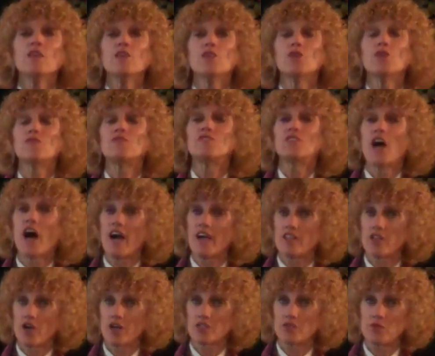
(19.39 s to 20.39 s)
You've
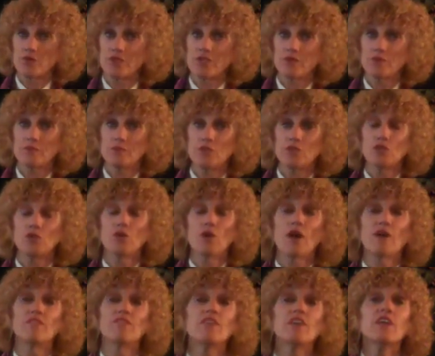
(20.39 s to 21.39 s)
dialogued with them. You
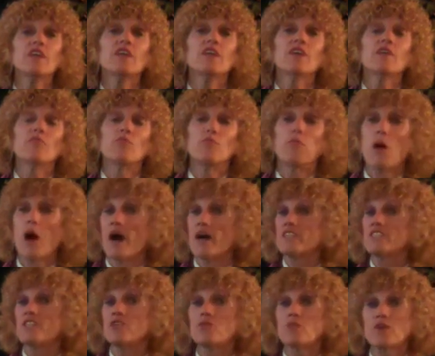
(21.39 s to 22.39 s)
have
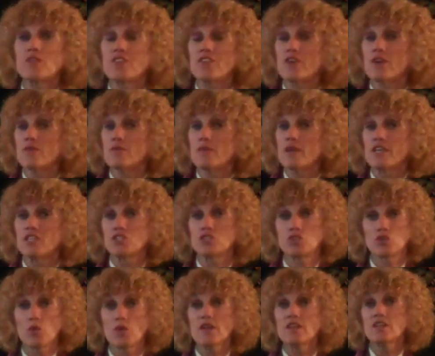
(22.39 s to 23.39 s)
bonded with them and
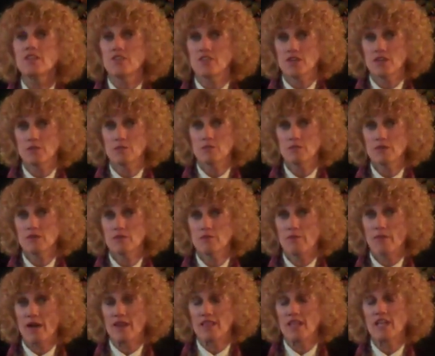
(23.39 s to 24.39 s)
joined them
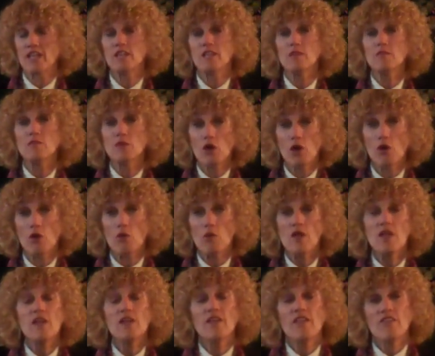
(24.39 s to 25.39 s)
by letting them know
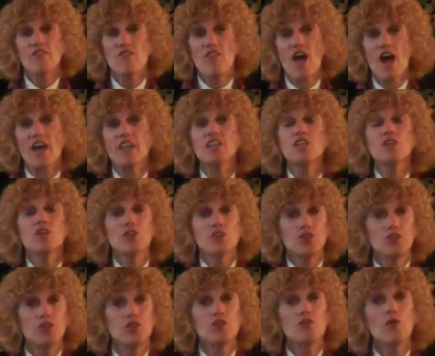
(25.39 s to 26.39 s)
that
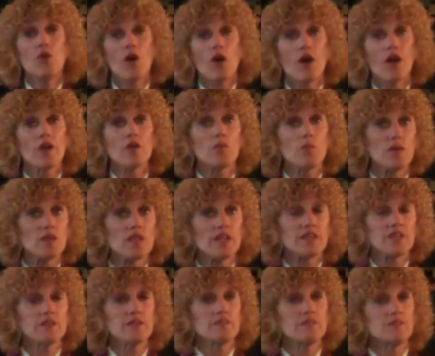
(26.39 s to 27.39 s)
you are
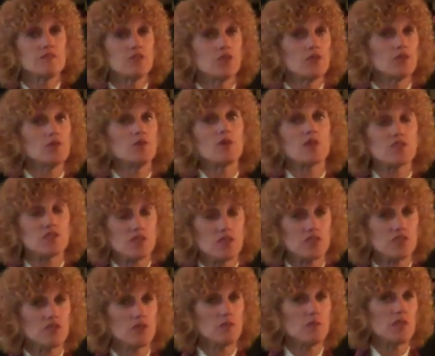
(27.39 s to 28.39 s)
willing to
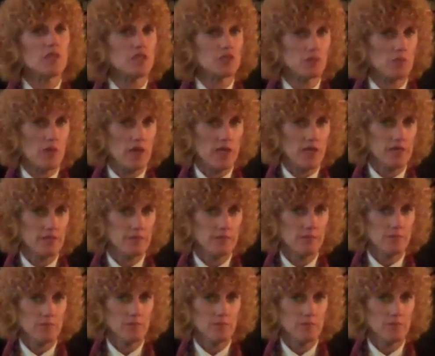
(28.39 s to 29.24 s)
assist them in this pain.